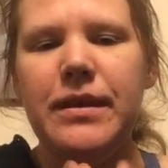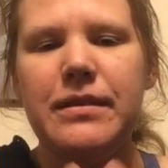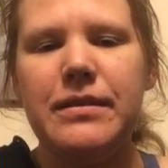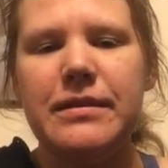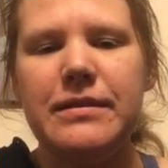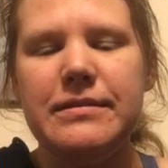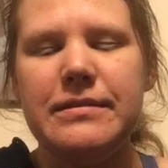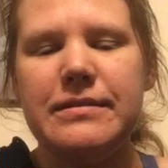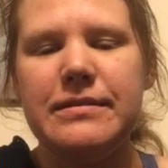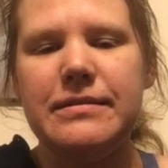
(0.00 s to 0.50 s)

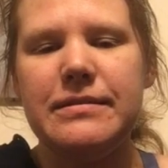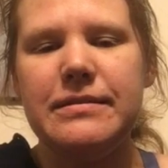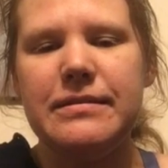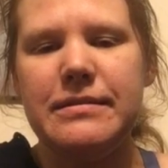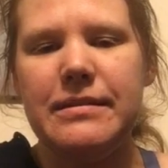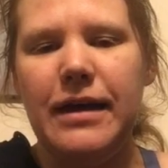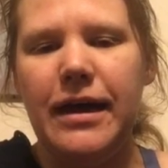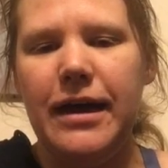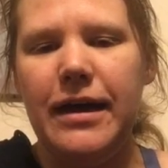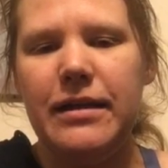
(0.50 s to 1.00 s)
This is
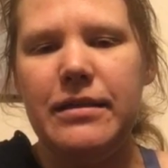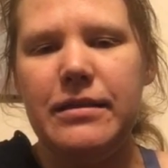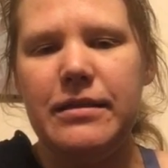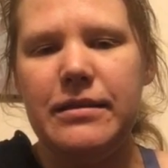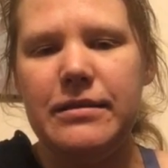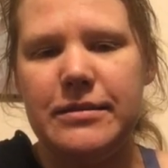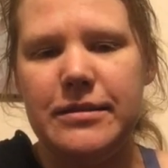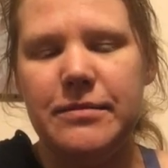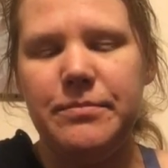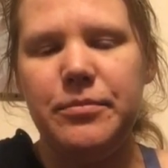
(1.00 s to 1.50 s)
not the
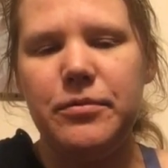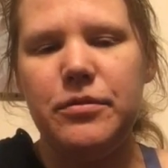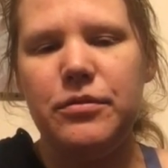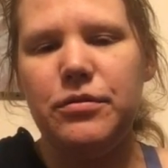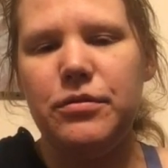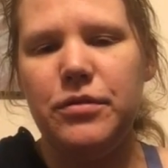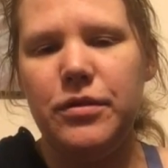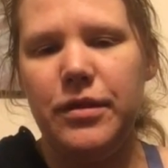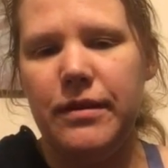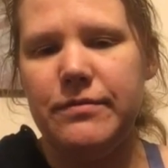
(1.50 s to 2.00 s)

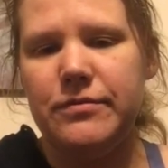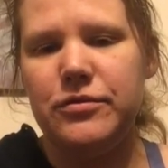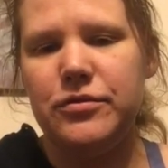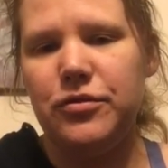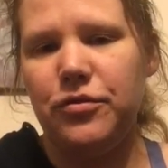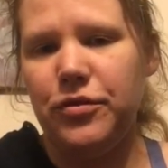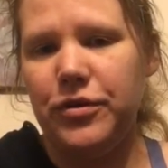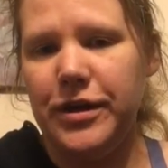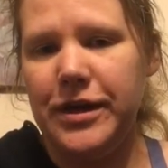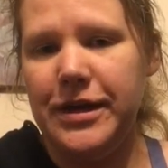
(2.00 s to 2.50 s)
typical love
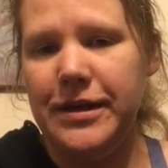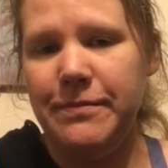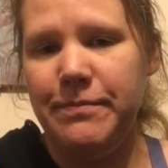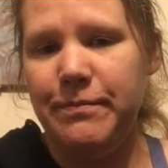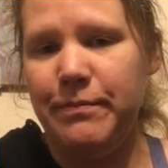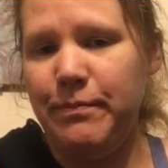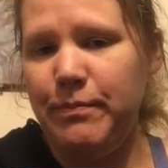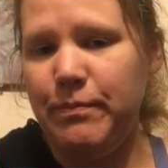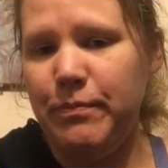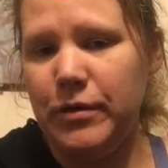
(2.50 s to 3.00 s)
story
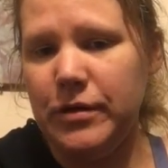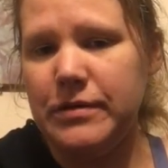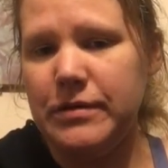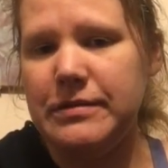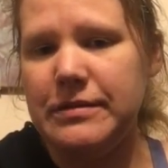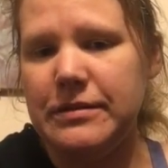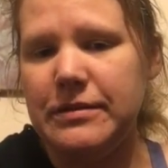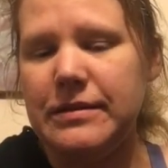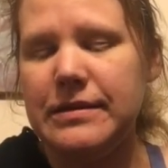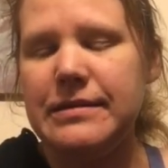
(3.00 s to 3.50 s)
book
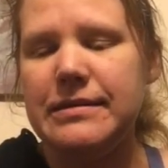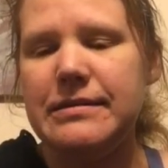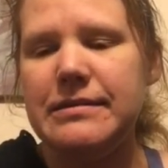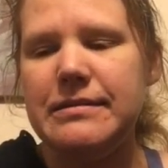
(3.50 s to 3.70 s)
series.